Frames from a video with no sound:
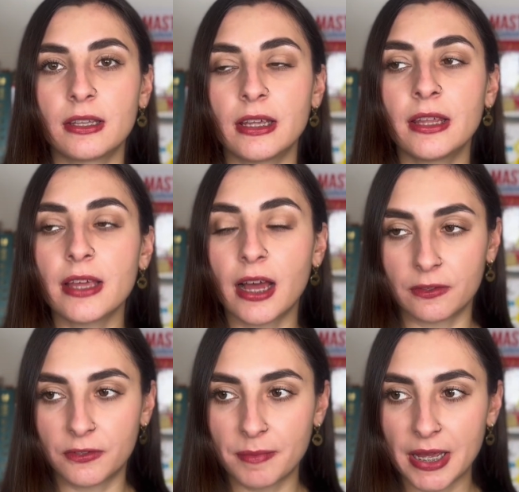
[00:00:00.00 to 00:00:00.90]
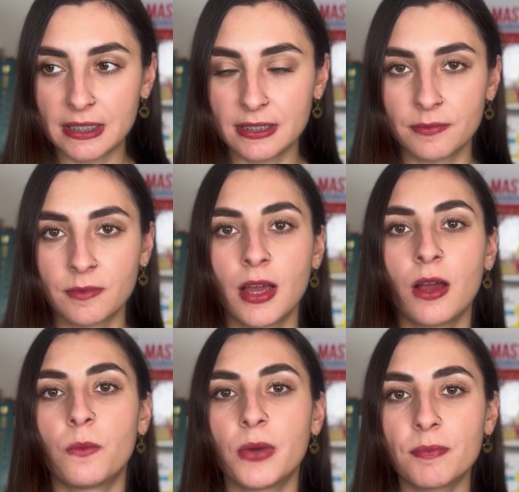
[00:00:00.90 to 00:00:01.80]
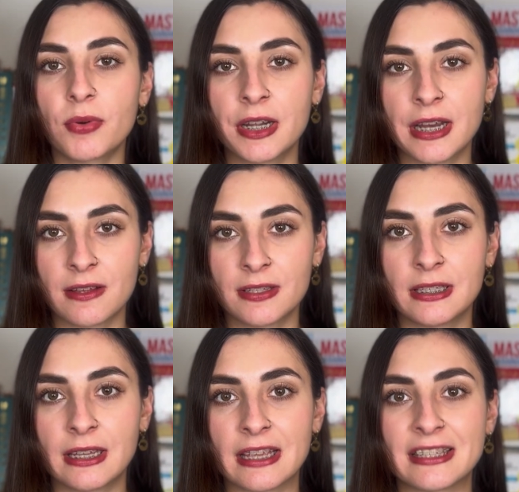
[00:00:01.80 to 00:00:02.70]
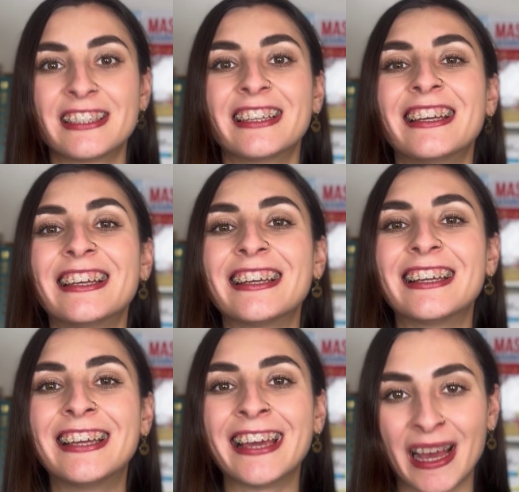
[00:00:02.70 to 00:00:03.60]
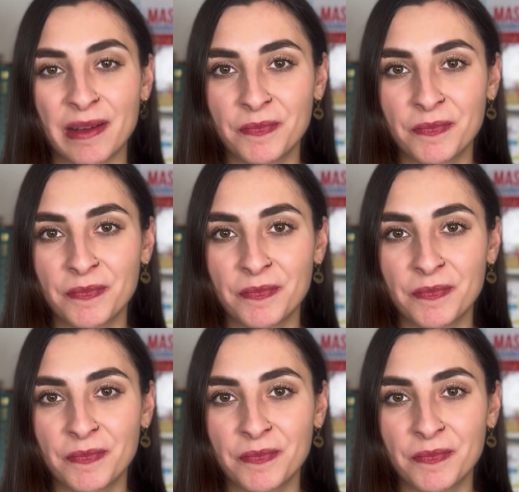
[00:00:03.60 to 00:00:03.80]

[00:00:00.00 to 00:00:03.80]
in the alphabet, we pronounce it as G.